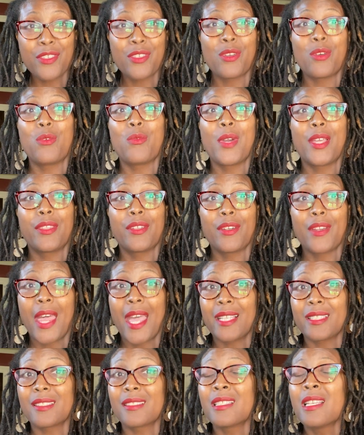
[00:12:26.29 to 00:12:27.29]
So whether
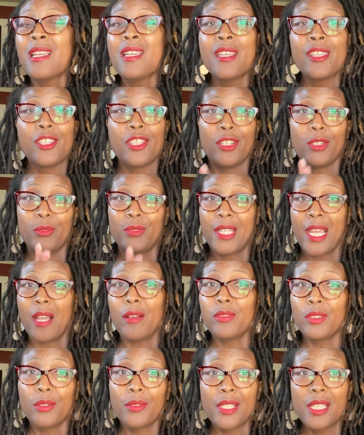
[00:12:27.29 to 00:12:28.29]
that's, you know,
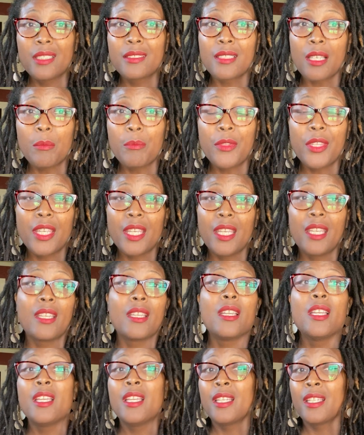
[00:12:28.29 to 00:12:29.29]
downloading
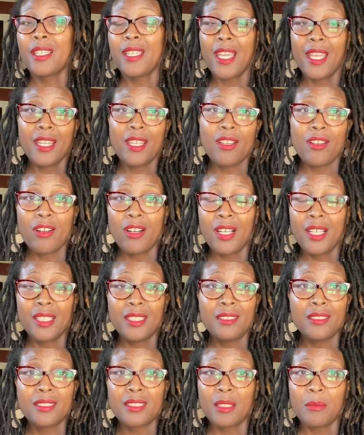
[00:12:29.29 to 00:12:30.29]
something, getting
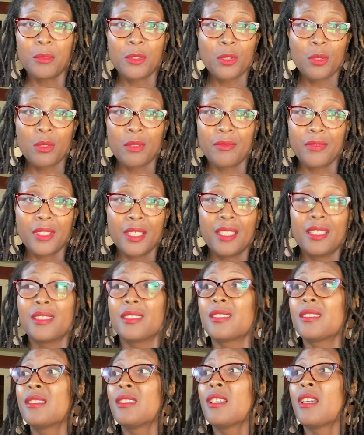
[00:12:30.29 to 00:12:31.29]
on some sort of
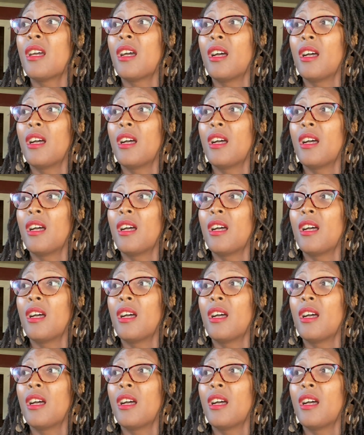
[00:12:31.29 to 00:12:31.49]
list,